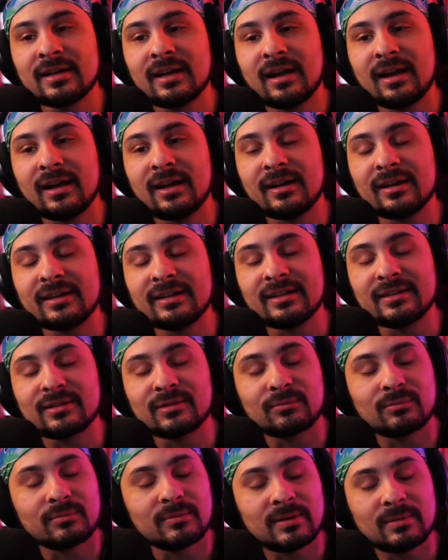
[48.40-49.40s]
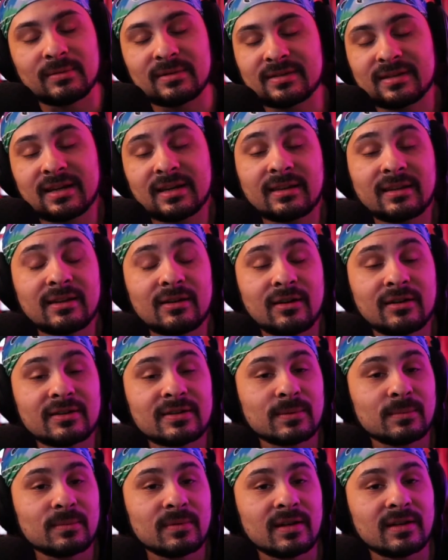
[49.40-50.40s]
uh, and it's an insanely
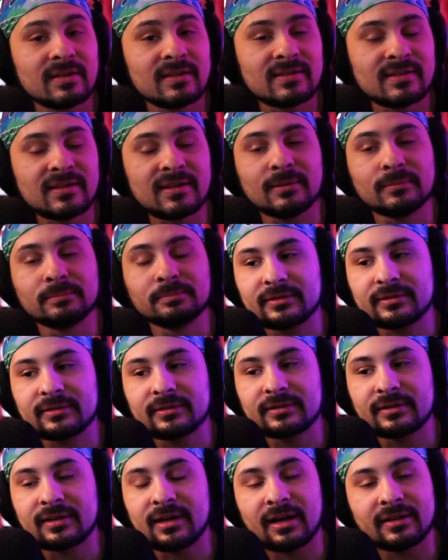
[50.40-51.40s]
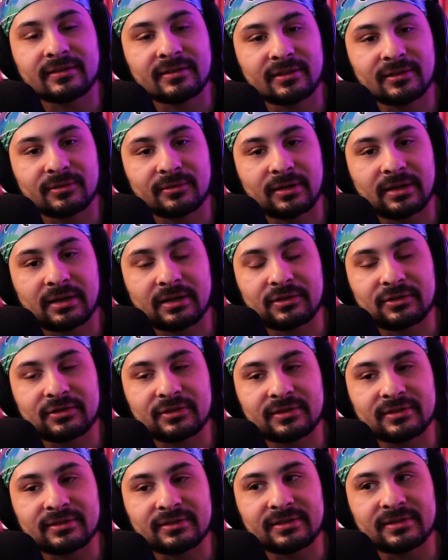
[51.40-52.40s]
awesome thing to see. Content
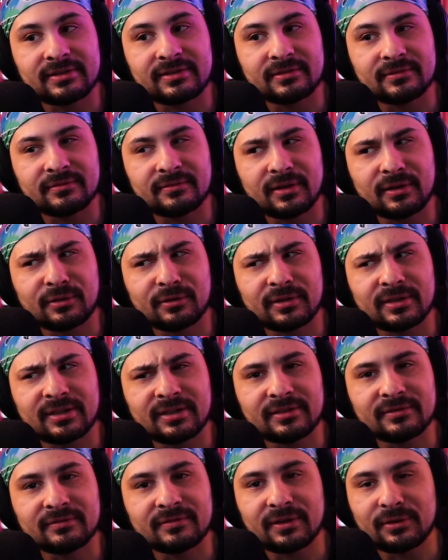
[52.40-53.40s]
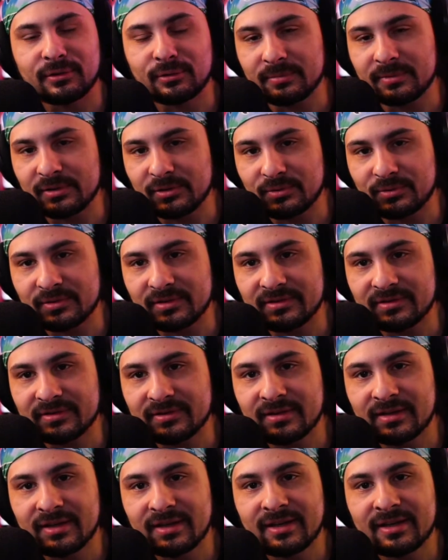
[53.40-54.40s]
creation is a very fickle mistress.
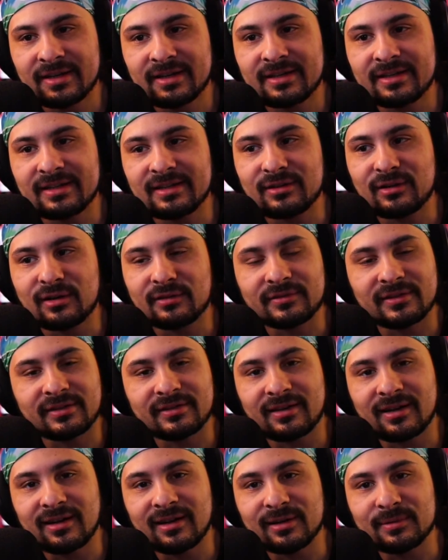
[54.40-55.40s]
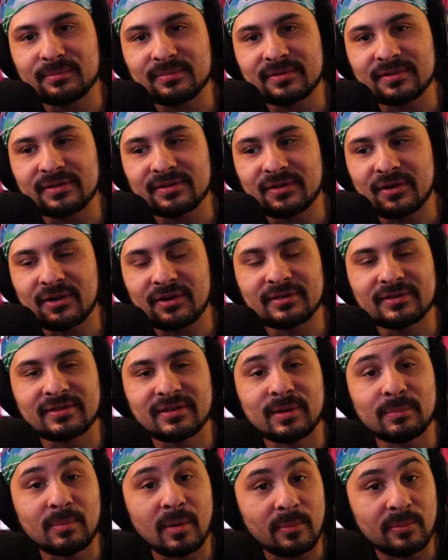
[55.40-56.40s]
It oftentimes is hard to
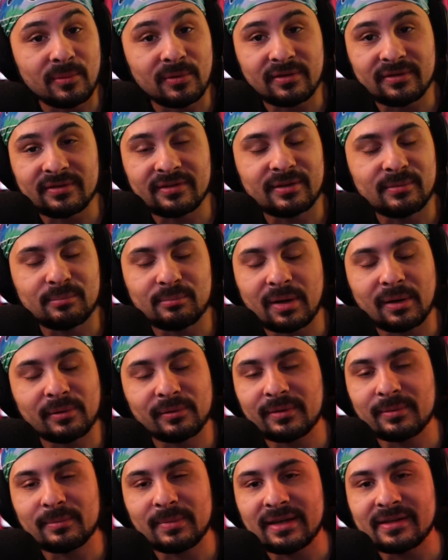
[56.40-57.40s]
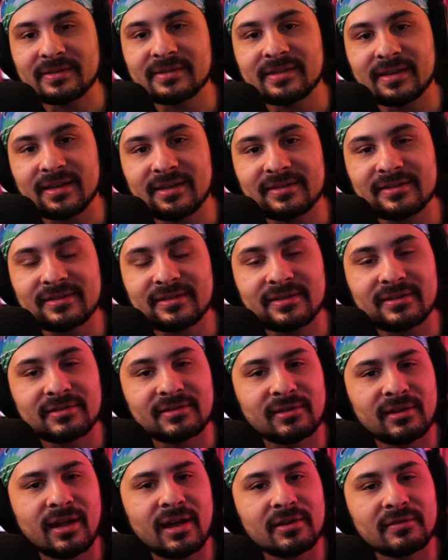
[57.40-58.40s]
keep up with, and it barely makes sense. And there's a
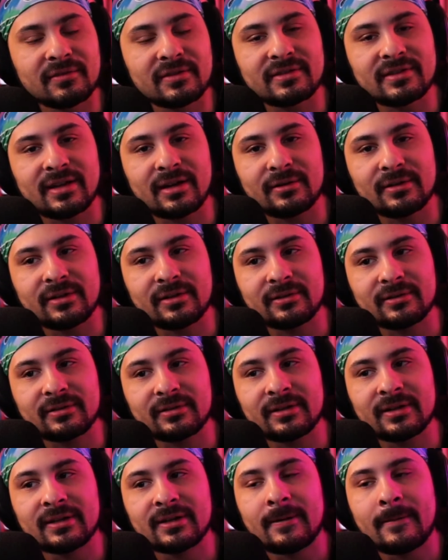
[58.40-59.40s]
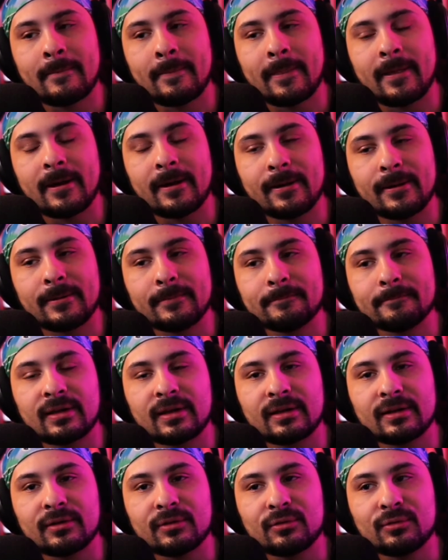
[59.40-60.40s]
lot of us out here um,
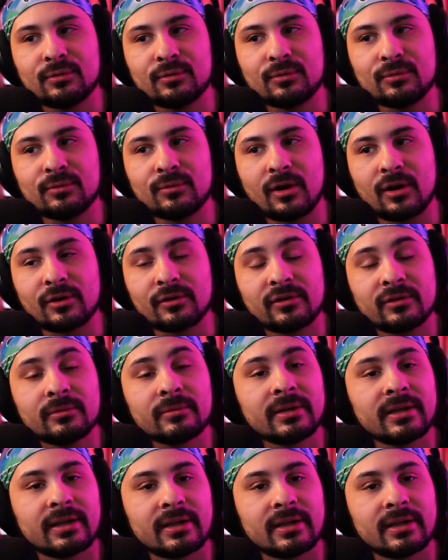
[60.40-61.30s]
who are doing